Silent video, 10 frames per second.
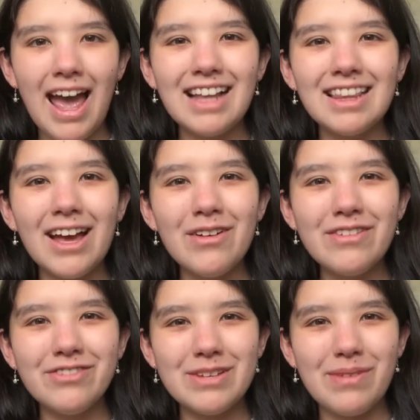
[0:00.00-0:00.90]
Hello
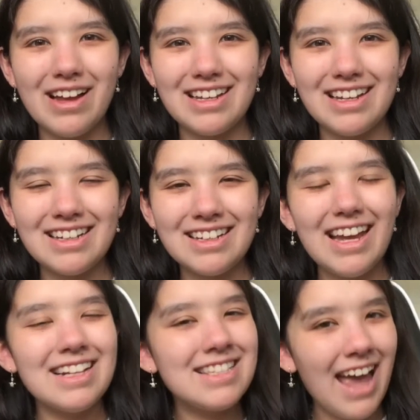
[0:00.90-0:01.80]
everybody,
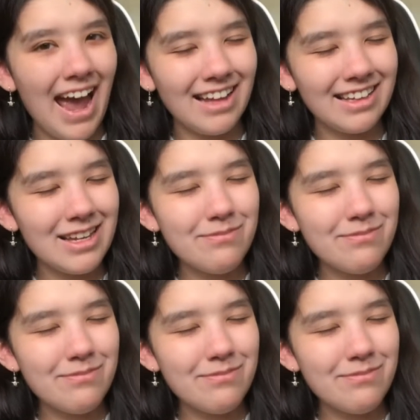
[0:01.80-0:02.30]
it's Allie,